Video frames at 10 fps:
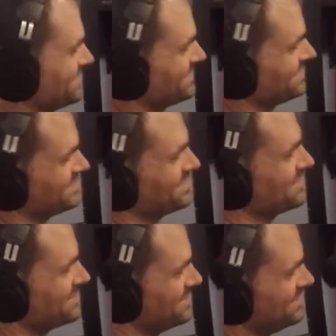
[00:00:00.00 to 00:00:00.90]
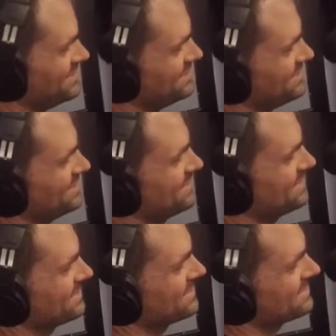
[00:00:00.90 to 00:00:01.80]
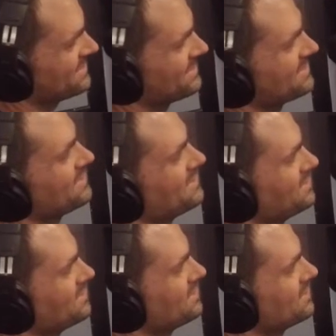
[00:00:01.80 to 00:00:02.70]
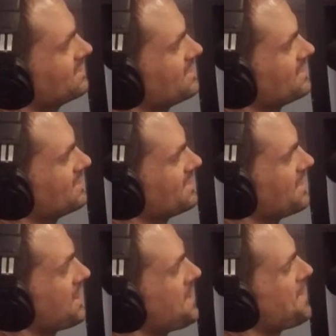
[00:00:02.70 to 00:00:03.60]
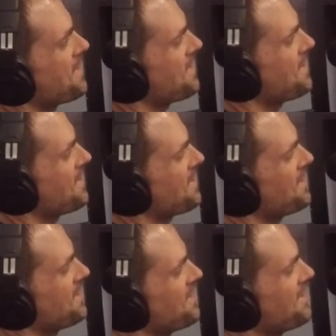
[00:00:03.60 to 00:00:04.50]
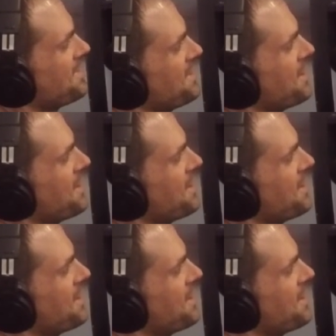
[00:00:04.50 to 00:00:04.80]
Kyle Meredith has just interviewed him and he, he said it was monumental.